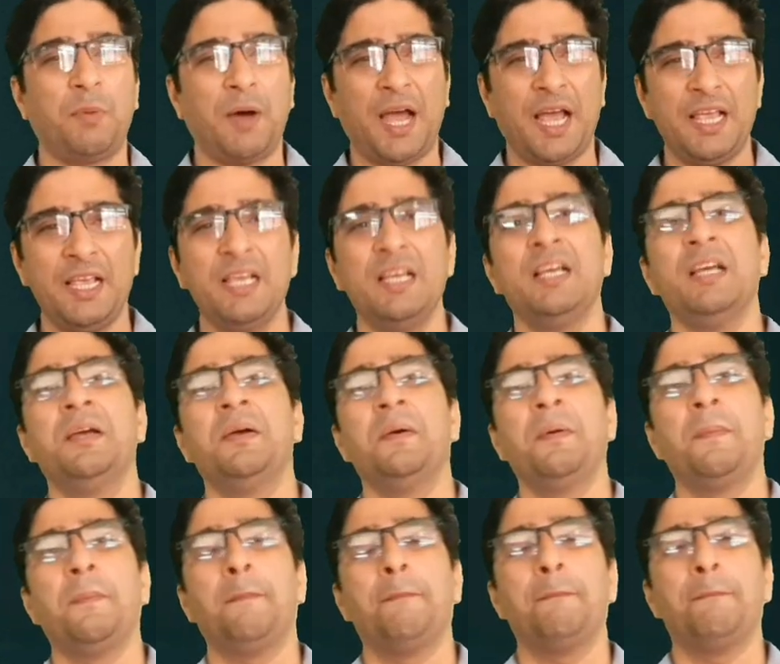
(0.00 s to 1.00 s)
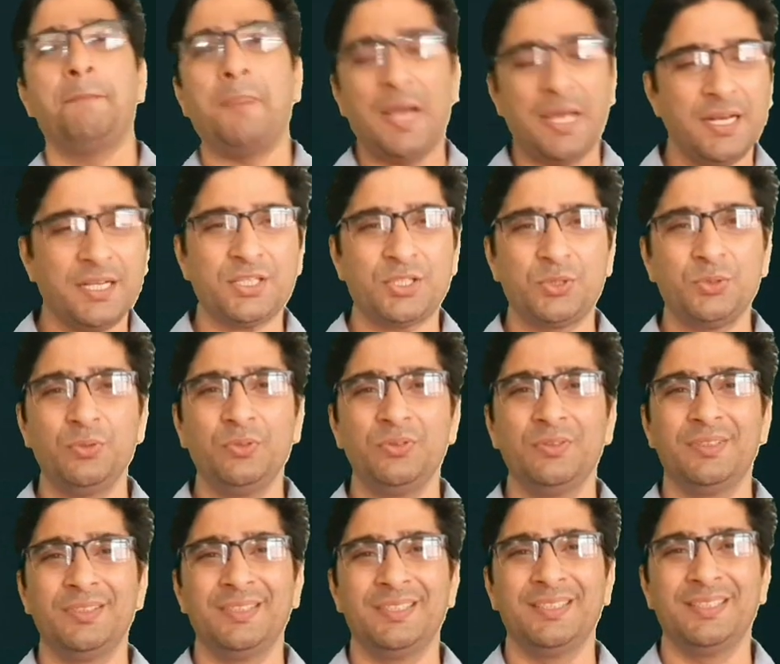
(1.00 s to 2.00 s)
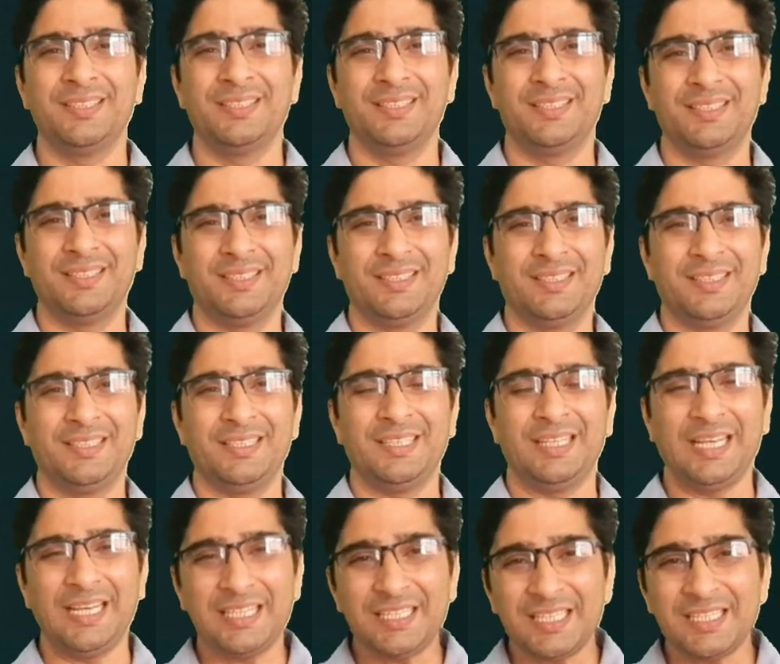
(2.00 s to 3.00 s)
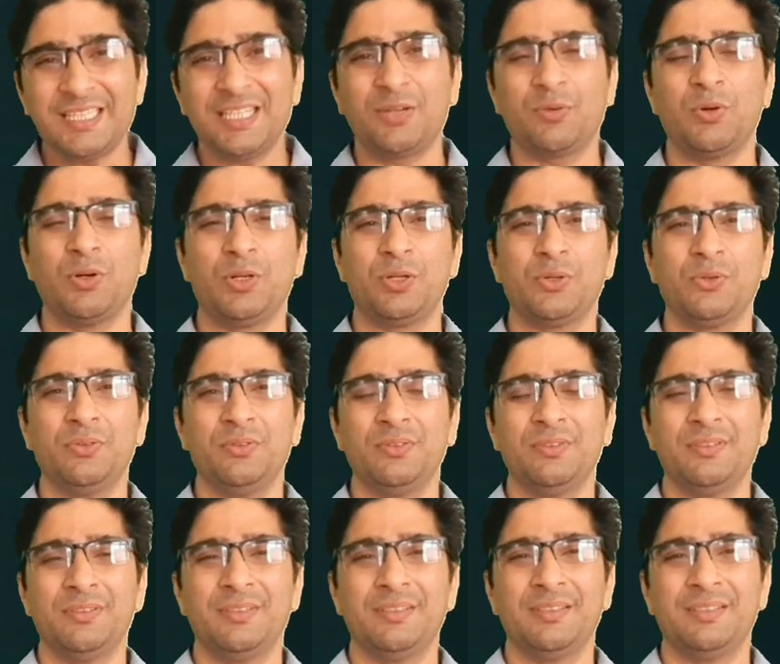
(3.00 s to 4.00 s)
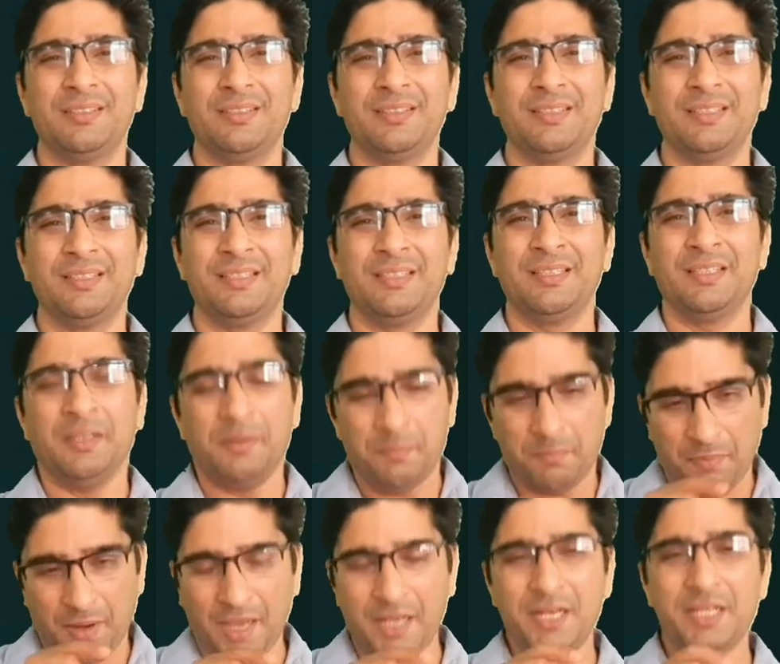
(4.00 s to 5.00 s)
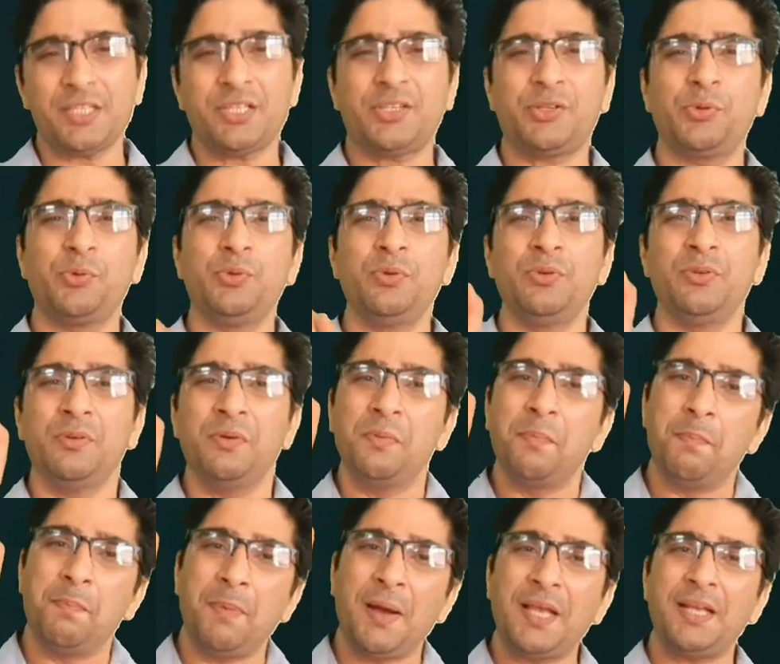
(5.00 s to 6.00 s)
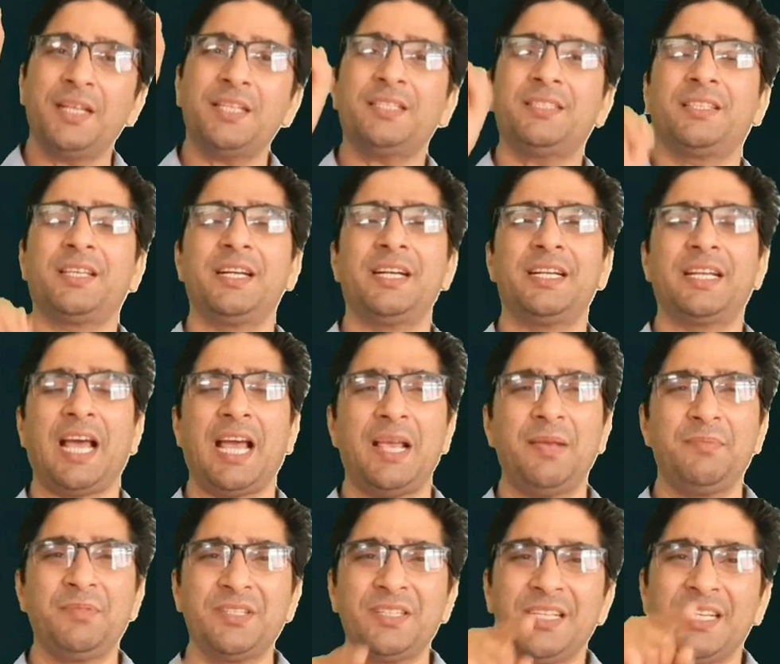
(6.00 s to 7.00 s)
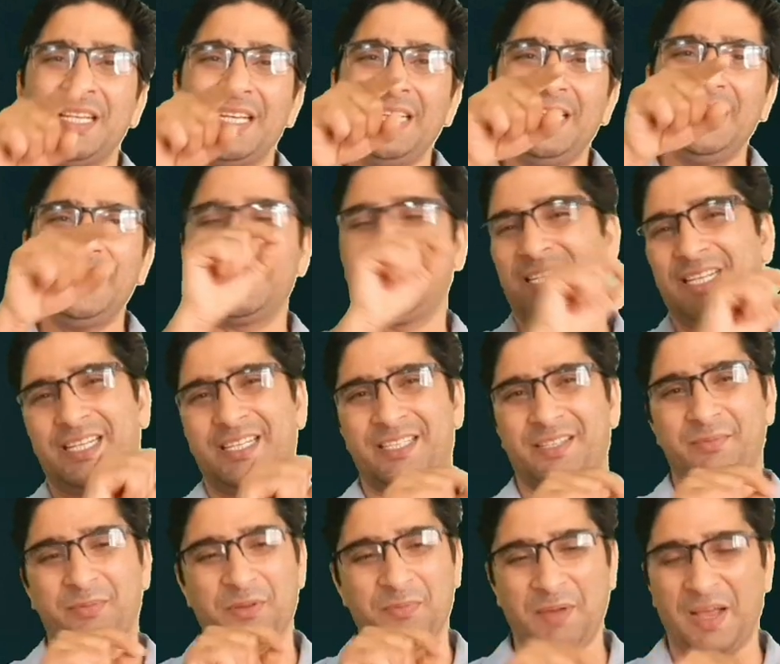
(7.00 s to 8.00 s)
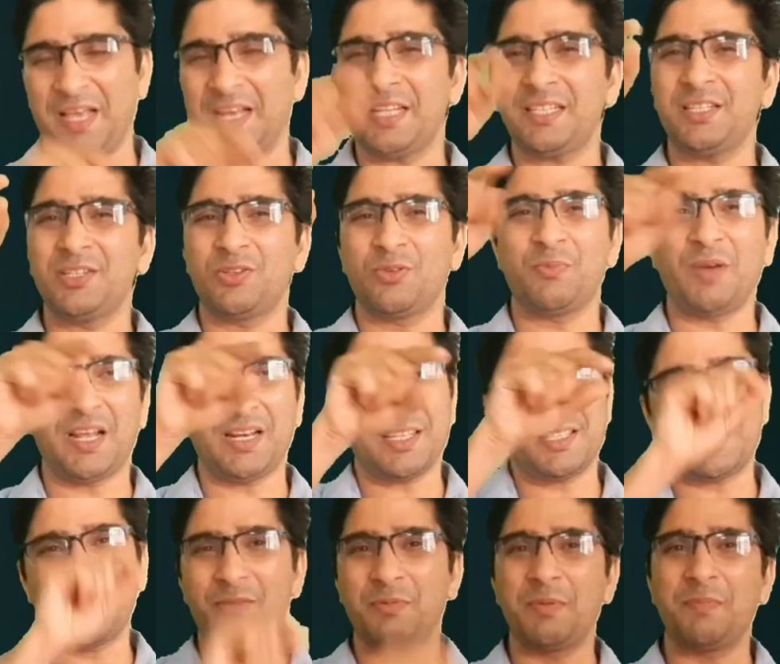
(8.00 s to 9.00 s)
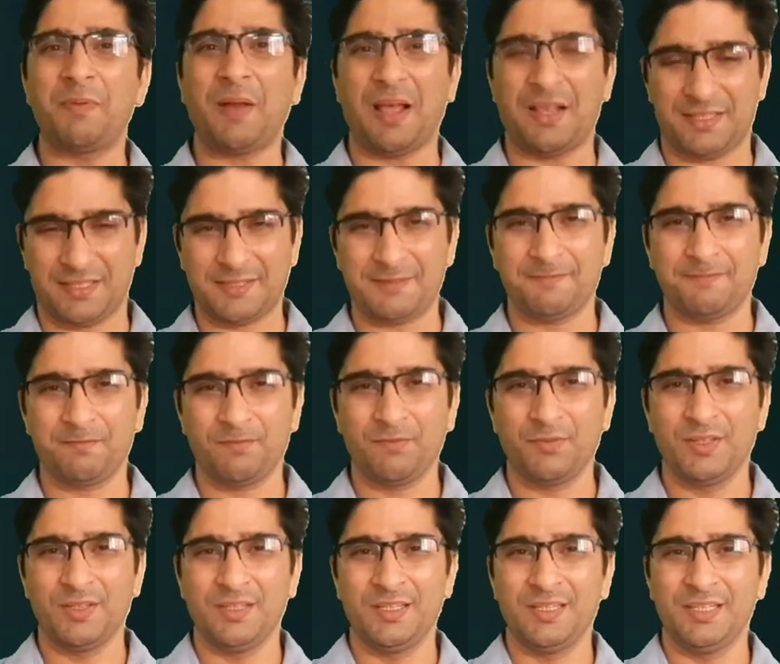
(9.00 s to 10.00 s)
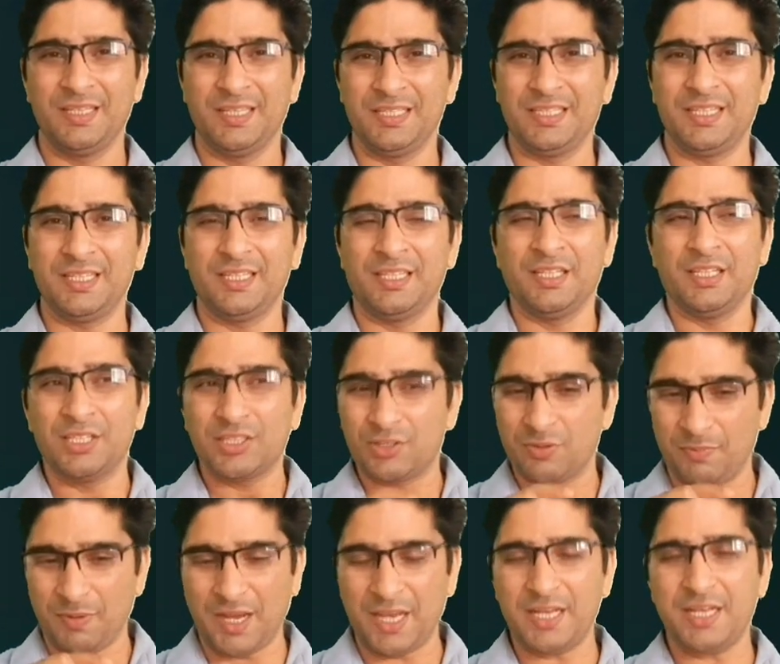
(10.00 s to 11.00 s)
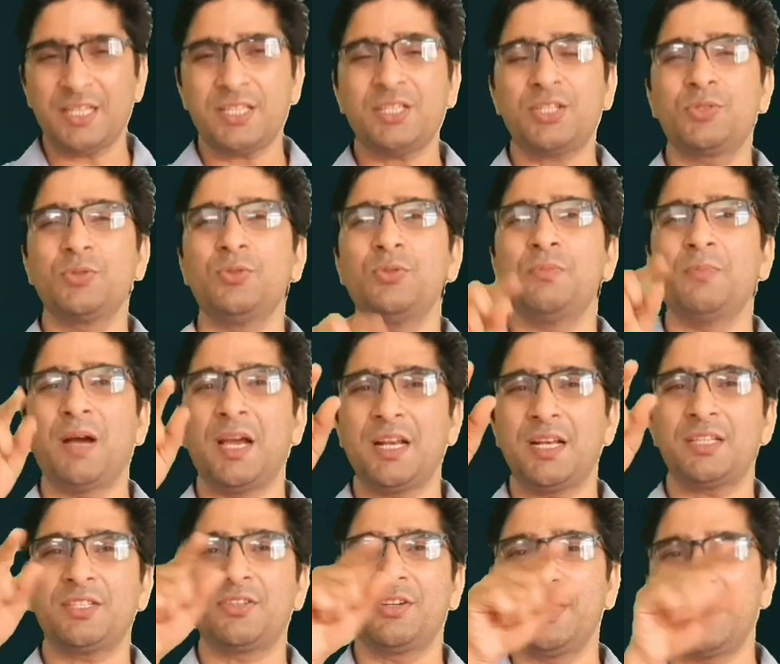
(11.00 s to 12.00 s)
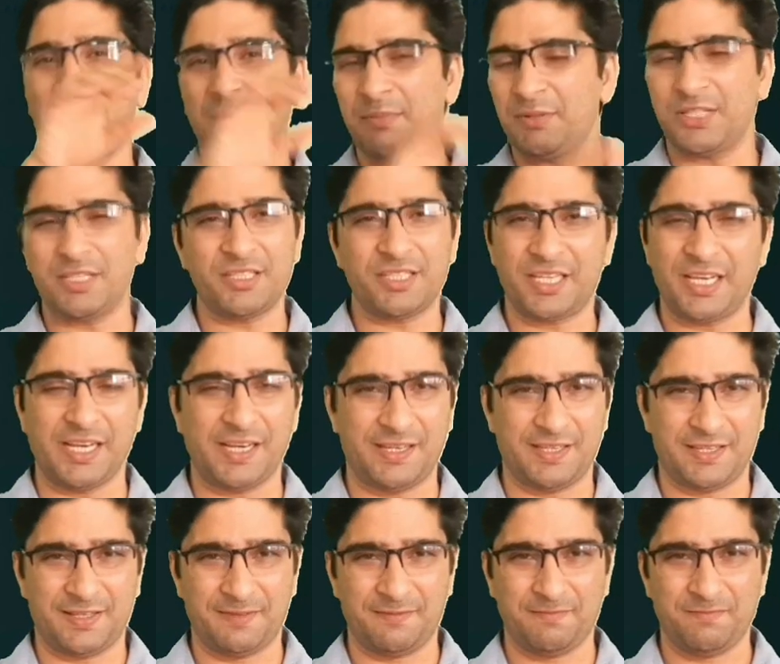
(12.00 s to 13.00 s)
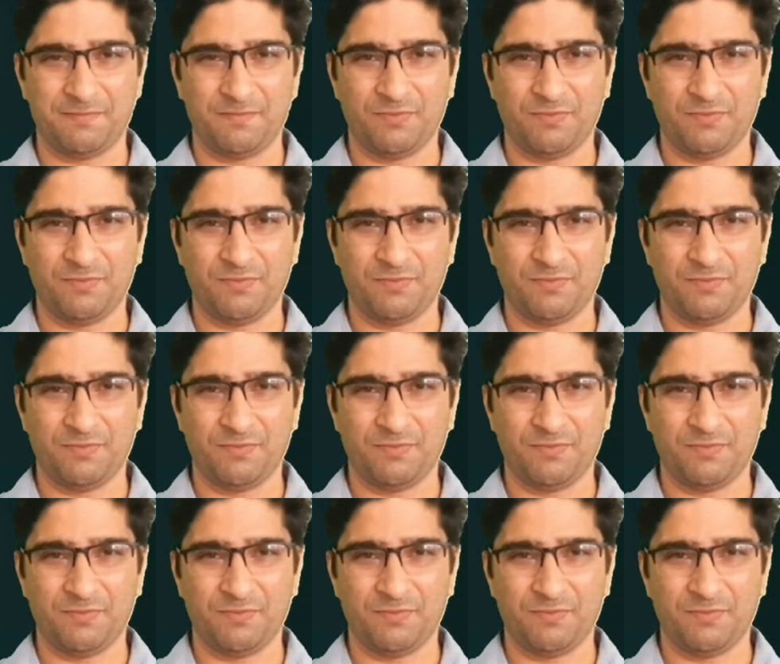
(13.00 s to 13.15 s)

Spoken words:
by minus 2, it is equal to minus 2 minus 3 times is 6, because minus into minus there will be plus, isn't it? So minus 2 minus 3 times is 6.